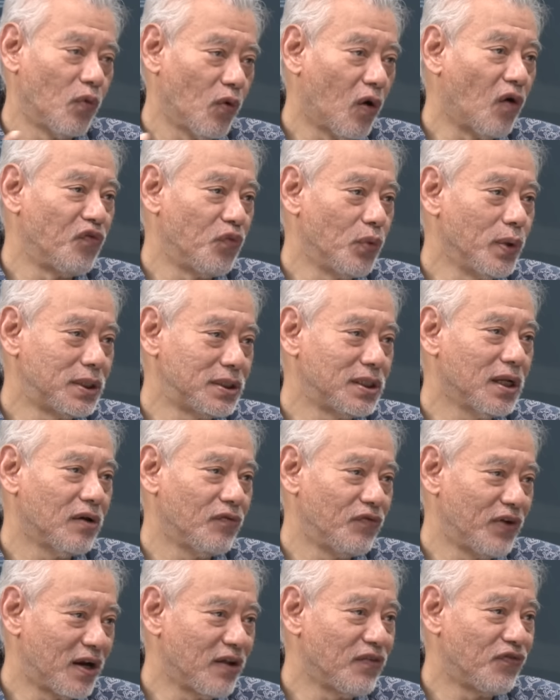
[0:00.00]
of which there are
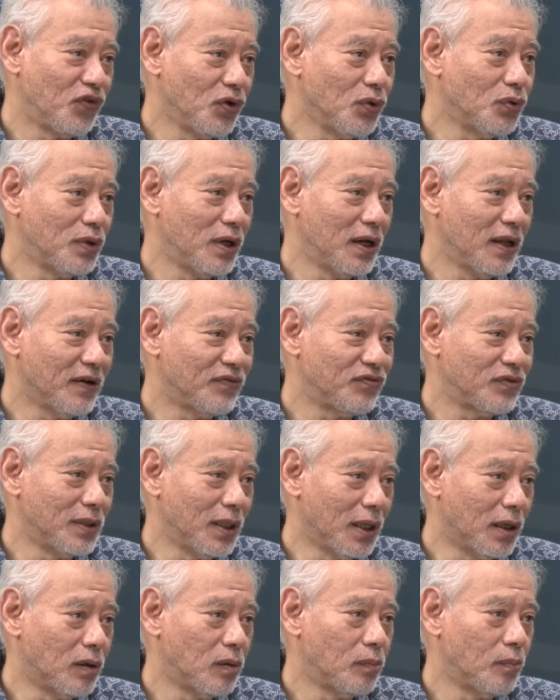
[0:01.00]
very few left
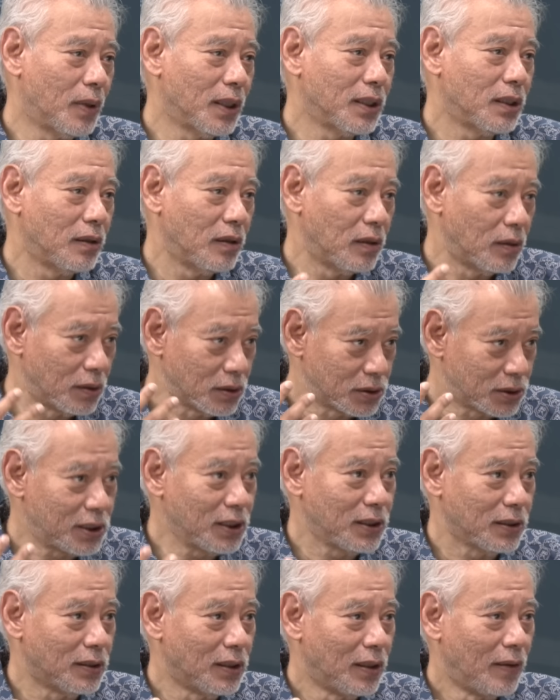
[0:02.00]
now, but
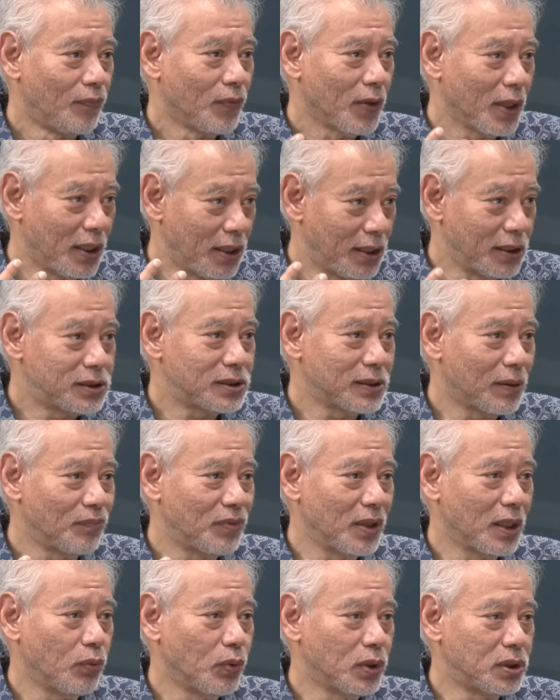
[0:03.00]
still, it is
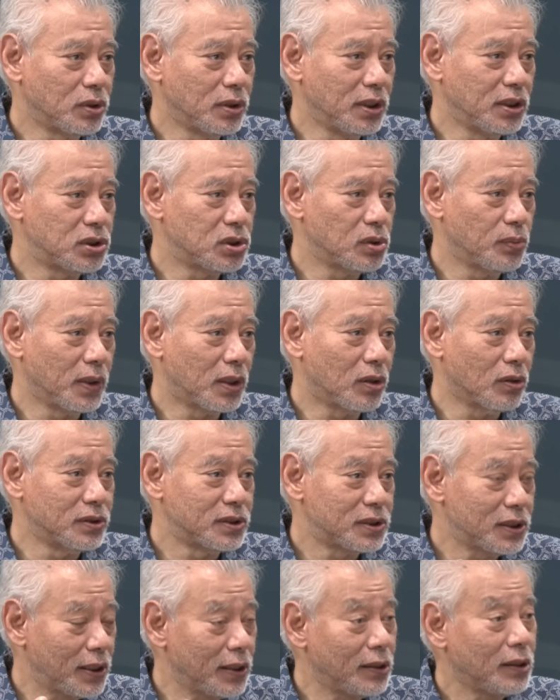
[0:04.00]
something which needs to be
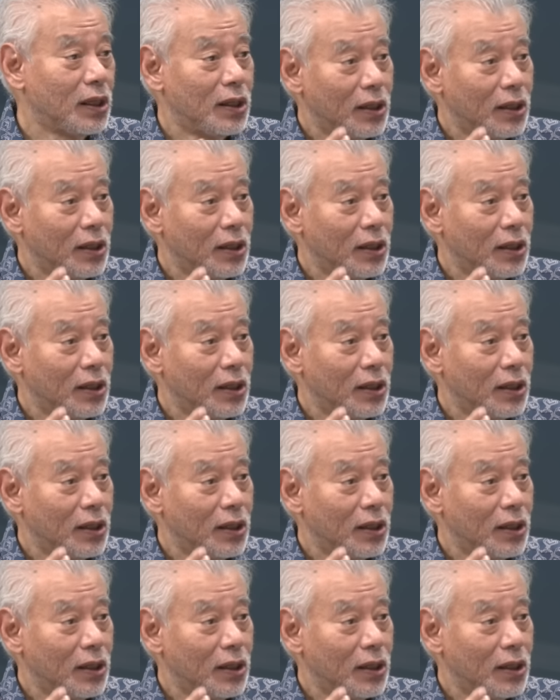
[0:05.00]
considered,